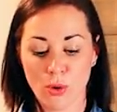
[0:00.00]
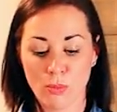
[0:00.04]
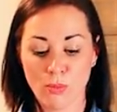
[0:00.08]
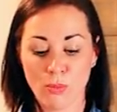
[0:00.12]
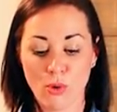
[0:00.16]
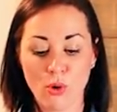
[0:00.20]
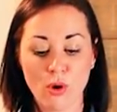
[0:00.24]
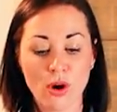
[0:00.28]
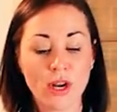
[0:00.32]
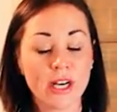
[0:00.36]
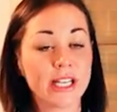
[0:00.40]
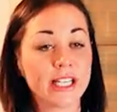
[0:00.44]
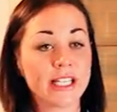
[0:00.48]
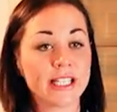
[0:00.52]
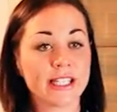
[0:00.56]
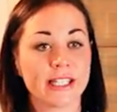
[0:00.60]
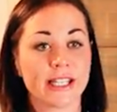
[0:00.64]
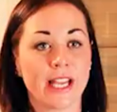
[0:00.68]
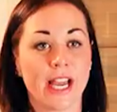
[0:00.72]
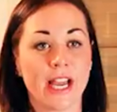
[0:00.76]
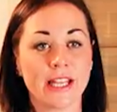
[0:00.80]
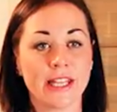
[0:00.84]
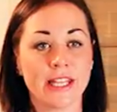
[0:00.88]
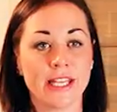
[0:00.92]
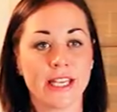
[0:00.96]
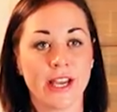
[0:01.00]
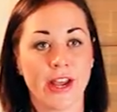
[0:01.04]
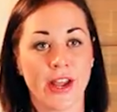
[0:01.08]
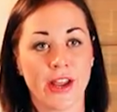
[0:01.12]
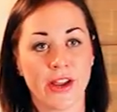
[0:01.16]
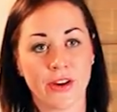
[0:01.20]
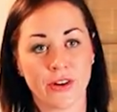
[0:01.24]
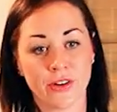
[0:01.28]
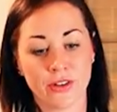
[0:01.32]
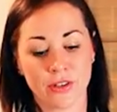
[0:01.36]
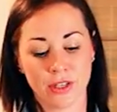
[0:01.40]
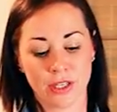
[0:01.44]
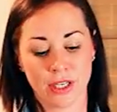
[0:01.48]
pour it inside the
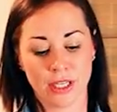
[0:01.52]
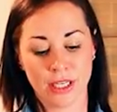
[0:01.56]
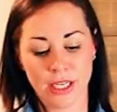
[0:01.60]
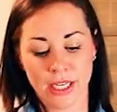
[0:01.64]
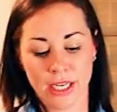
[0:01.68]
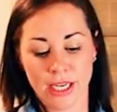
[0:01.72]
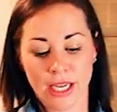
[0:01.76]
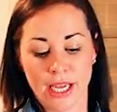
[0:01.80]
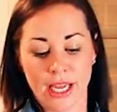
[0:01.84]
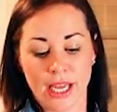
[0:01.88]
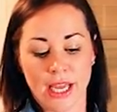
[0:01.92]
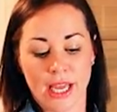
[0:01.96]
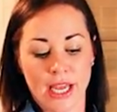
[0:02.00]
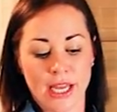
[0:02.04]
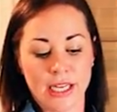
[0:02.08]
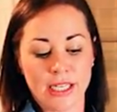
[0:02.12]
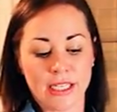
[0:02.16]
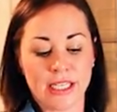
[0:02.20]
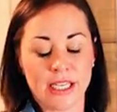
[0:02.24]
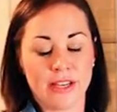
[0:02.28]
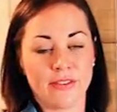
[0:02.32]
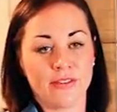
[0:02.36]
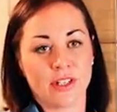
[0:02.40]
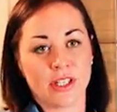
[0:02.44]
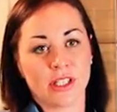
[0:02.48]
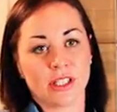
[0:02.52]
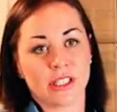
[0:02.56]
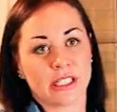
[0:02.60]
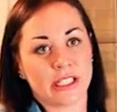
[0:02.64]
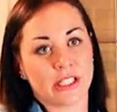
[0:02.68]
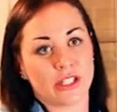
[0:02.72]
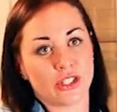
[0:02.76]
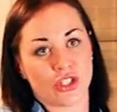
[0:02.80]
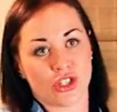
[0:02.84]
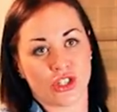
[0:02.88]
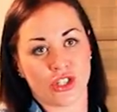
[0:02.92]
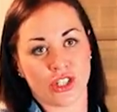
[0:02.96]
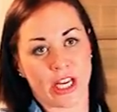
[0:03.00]
iron, and give it a
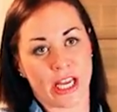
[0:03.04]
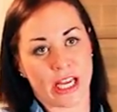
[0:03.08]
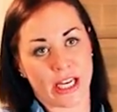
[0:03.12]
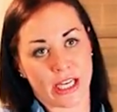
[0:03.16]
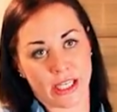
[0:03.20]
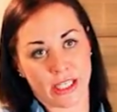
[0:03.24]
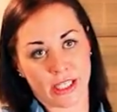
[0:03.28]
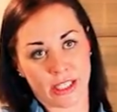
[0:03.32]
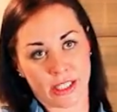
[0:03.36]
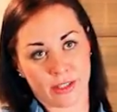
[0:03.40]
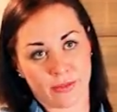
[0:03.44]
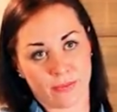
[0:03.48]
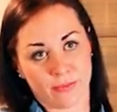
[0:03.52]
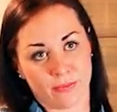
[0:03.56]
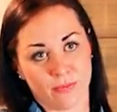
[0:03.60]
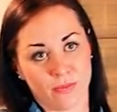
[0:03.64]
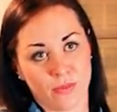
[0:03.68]
little shake.